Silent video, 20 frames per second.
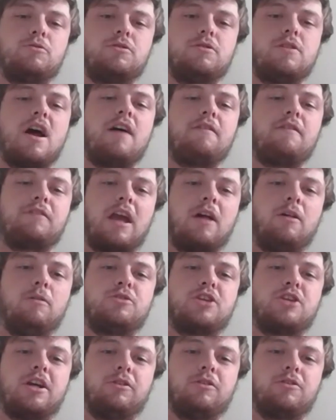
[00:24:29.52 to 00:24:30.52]
have Caleb
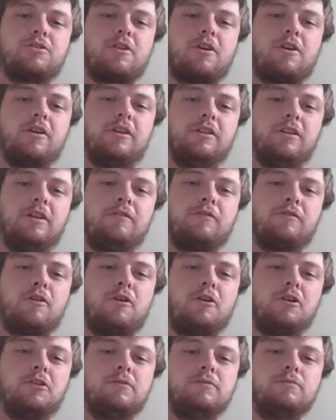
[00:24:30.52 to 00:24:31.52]
Chandler starting at left
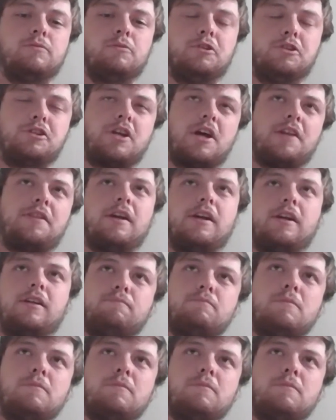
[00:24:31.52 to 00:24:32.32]
guard, which I think